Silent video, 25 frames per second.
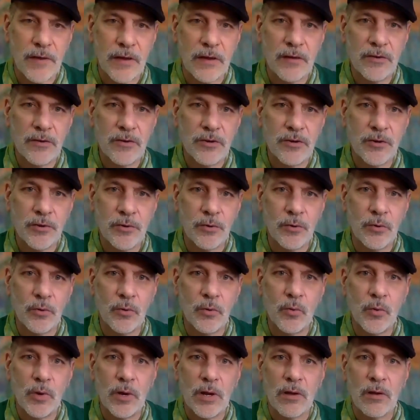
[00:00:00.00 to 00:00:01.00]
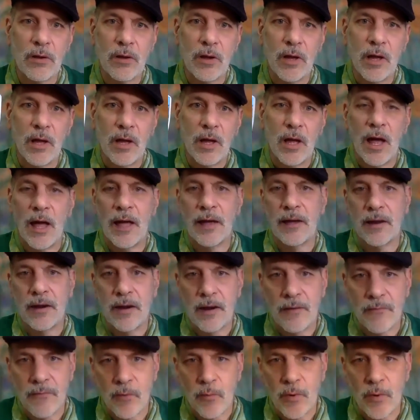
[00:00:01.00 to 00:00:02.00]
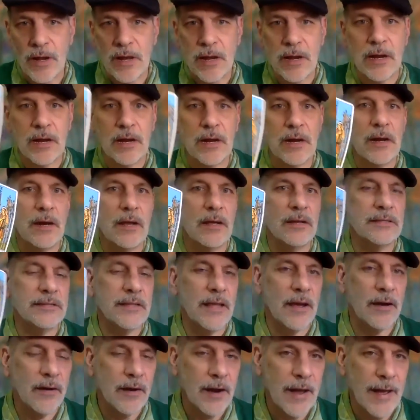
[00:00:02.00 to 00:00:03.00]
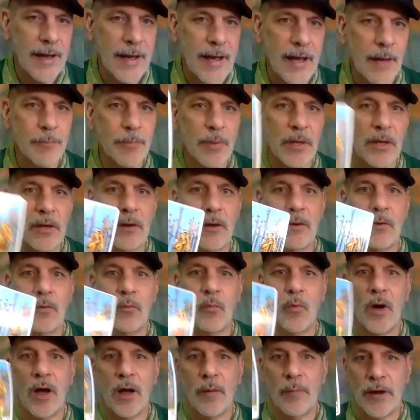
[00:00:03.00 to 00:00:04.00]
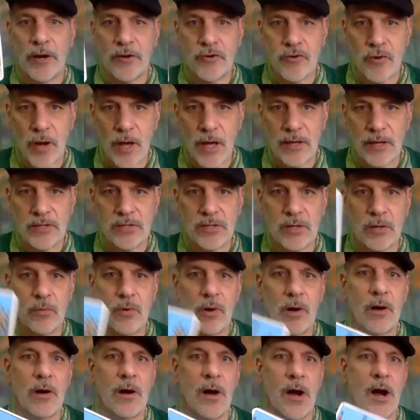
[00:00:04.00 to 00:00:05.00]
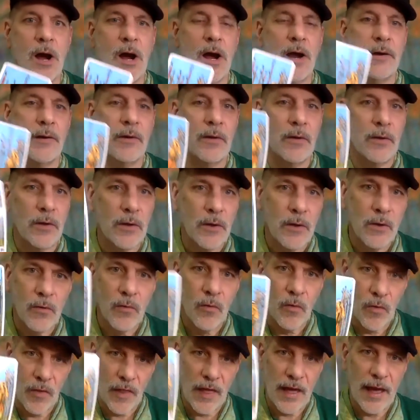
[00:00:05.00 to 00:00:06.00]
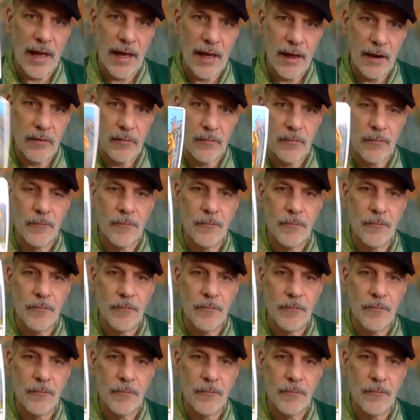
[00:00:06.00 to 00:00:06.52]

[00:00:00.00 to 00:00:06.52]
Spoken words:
into, I can never win, it's not gonna happen, why am I trying so hard, all that,